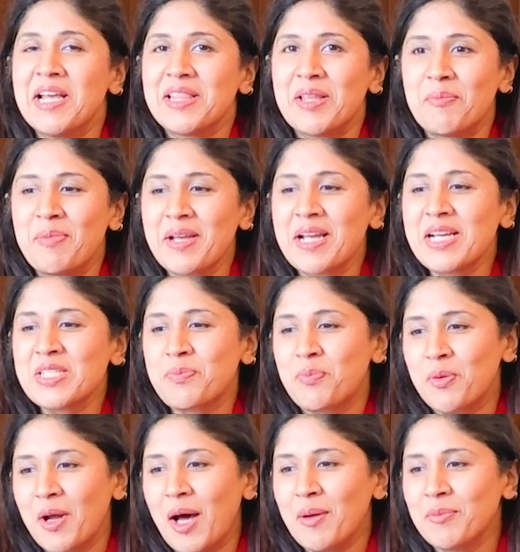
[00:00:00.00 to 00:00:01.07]
the biggest
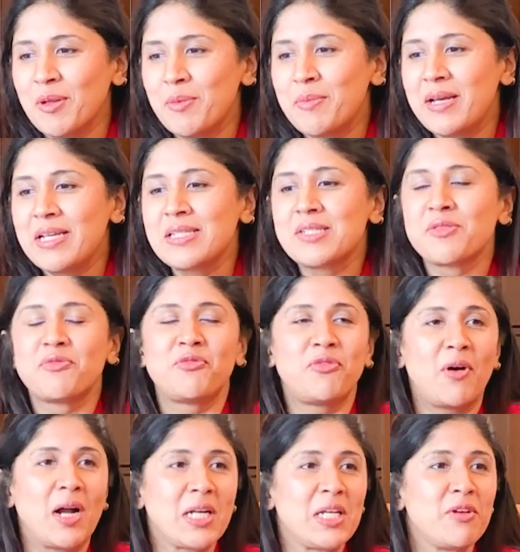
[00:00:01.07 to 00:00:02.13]
problem is
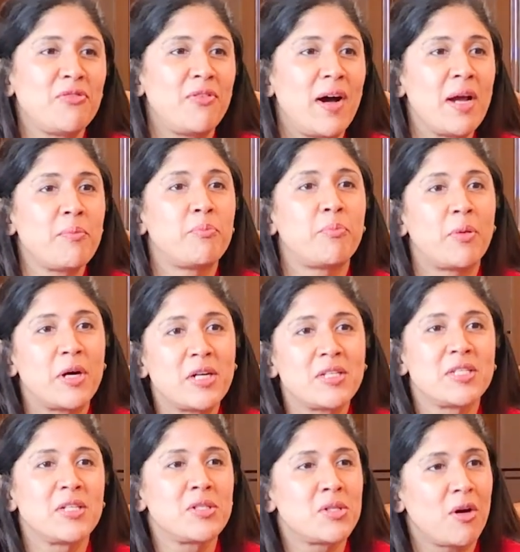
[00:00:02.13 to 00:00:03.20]

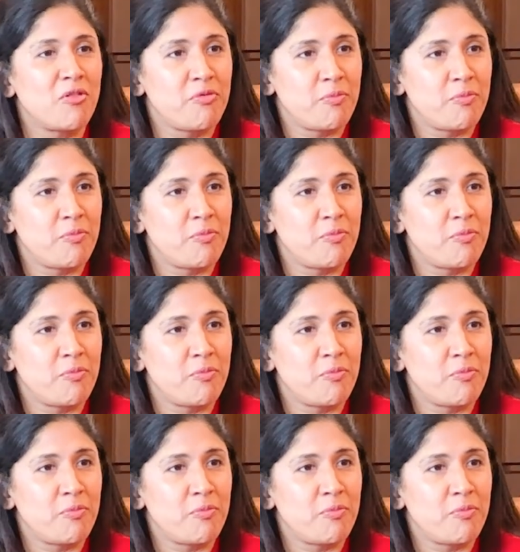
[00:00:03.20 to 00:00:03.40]
45% of